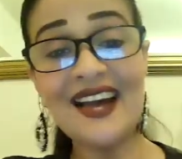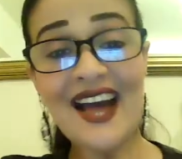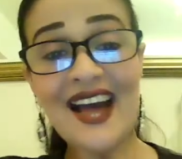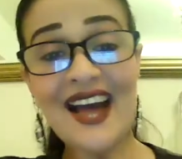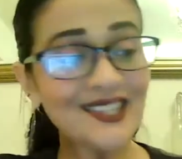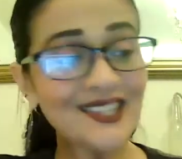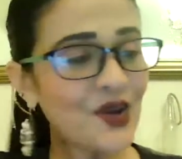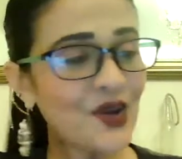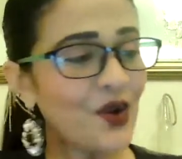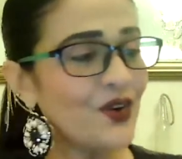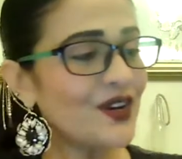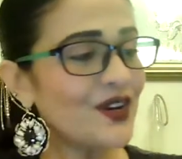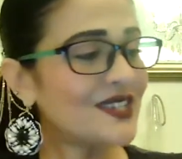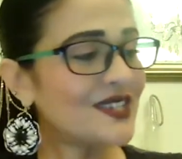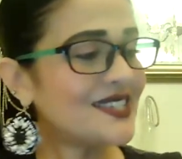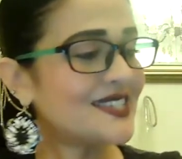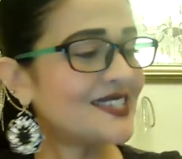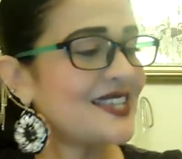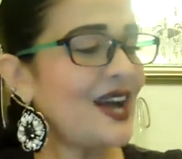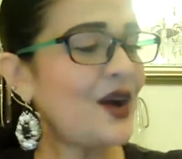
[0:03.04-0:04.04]
Hi,
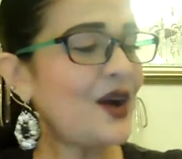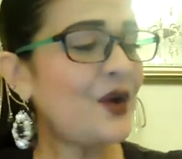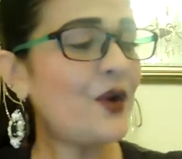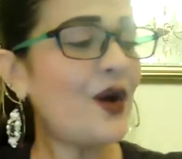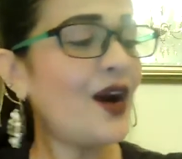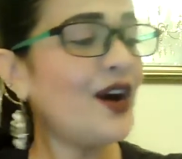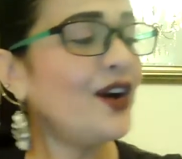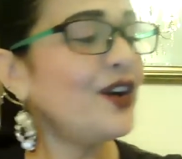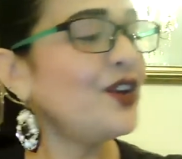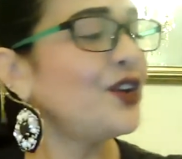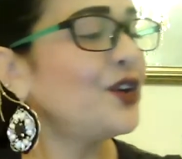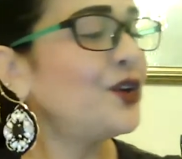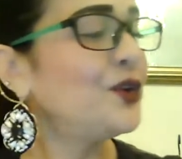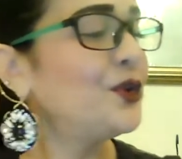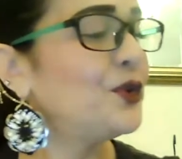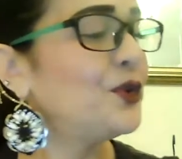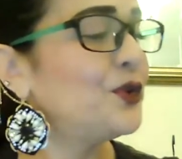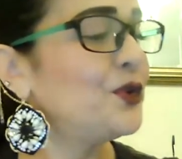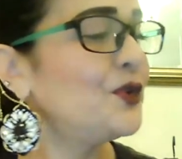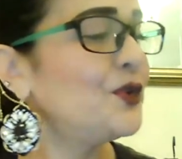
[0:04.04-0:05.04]
Taurus. How are
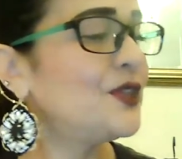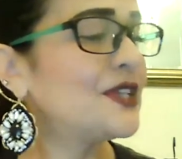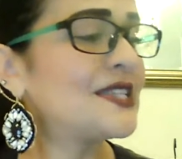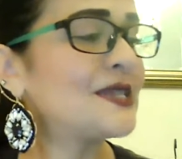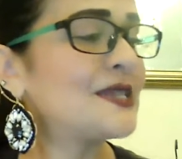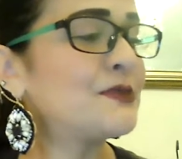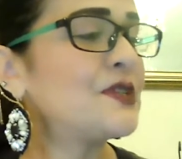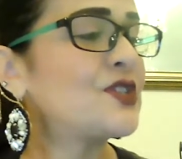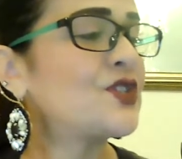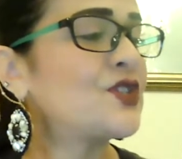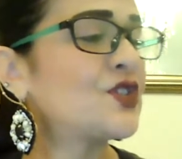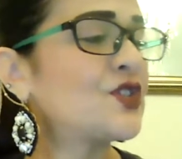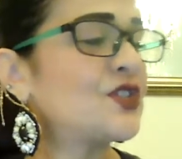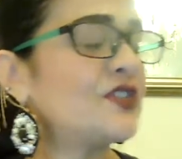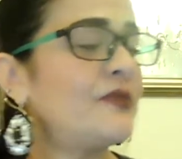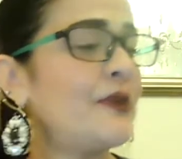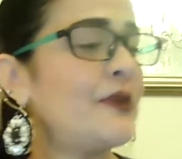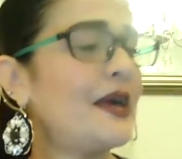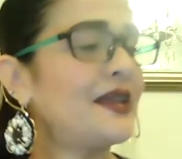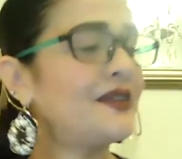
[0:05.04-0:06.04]
you? This is
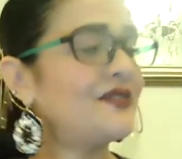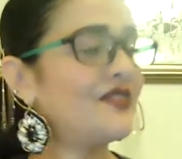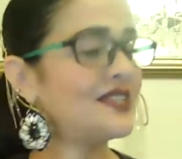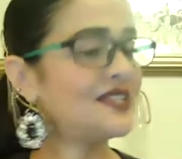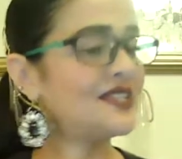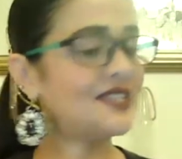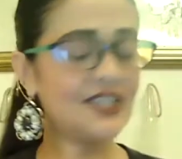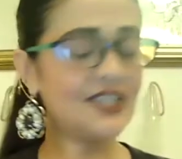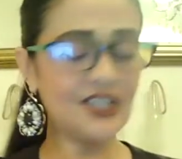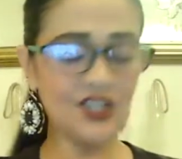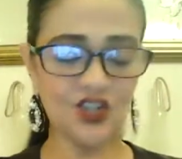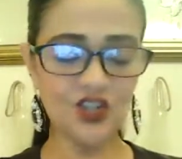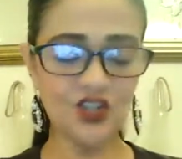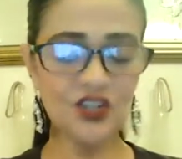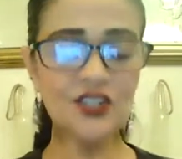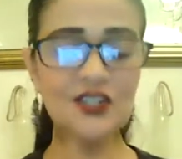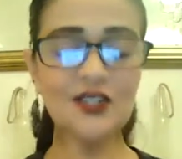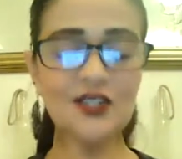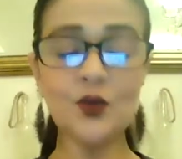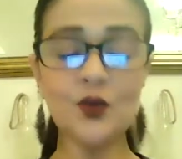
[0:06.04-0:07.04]
Mistress of Manifestations,
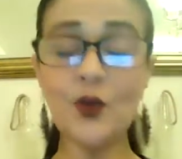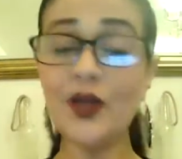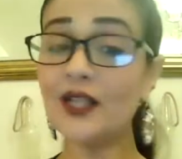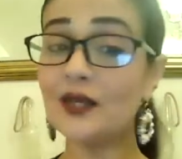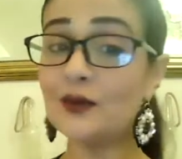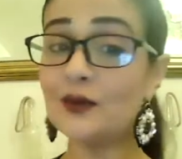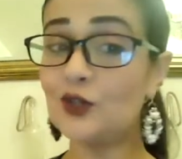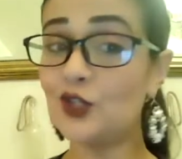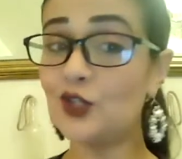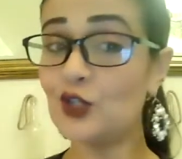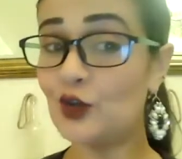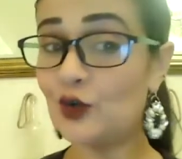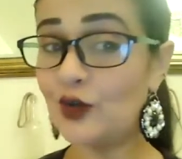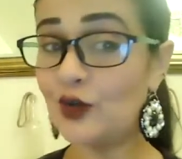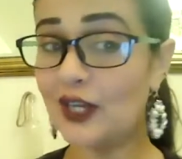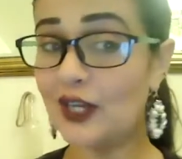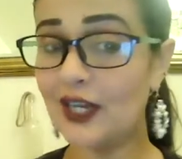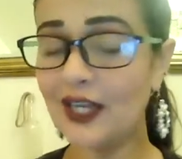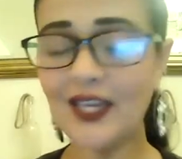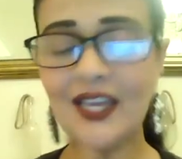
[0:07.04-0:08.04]
and welcome to your
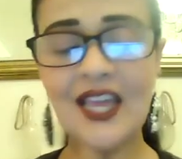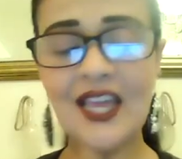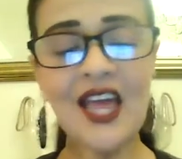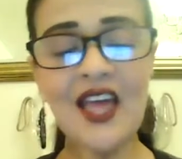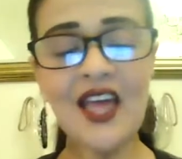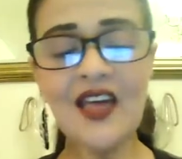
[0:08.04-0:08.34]
reading.